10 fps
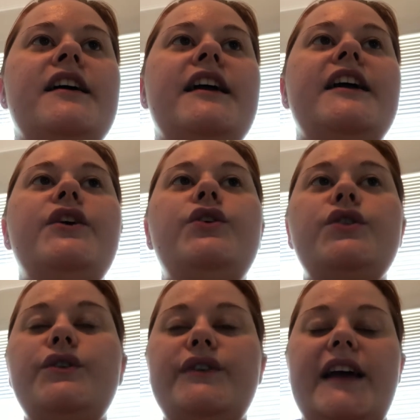
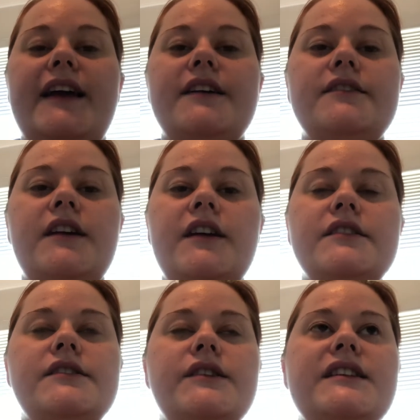including,
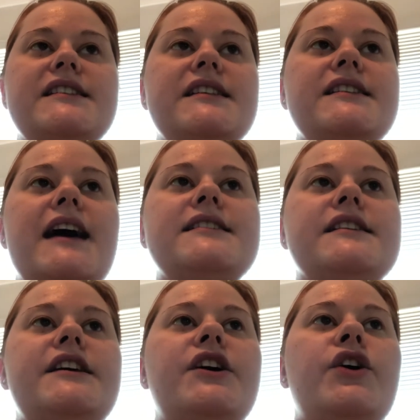so this is
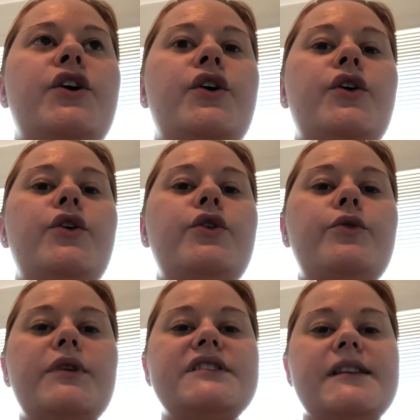asking who
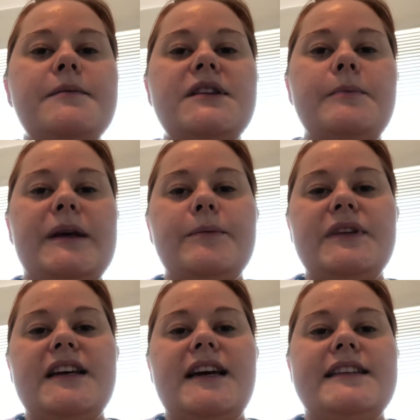were some of the people
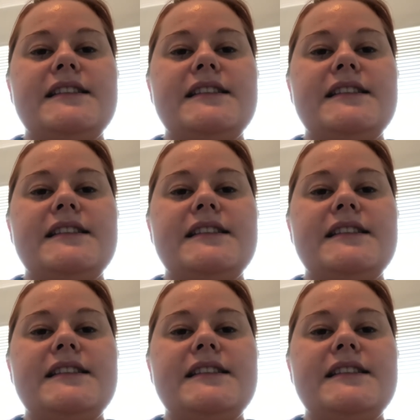that